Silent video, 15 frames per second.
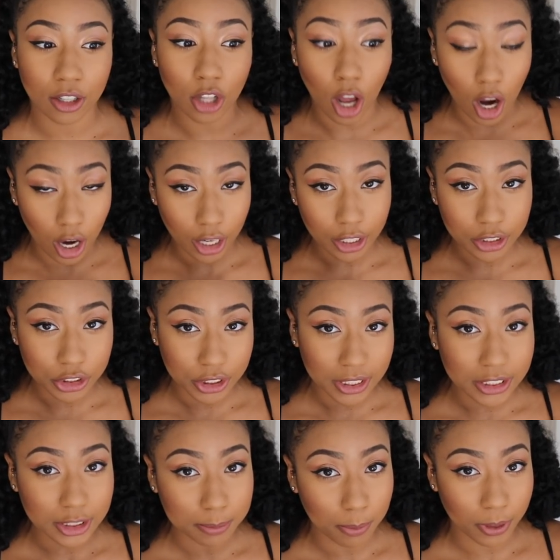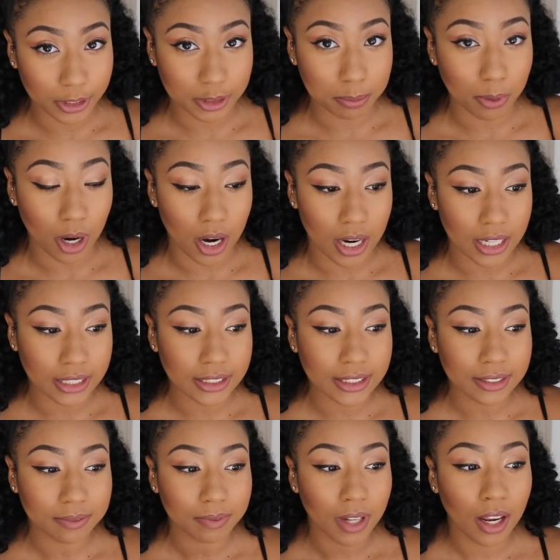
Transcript: large in sports bras.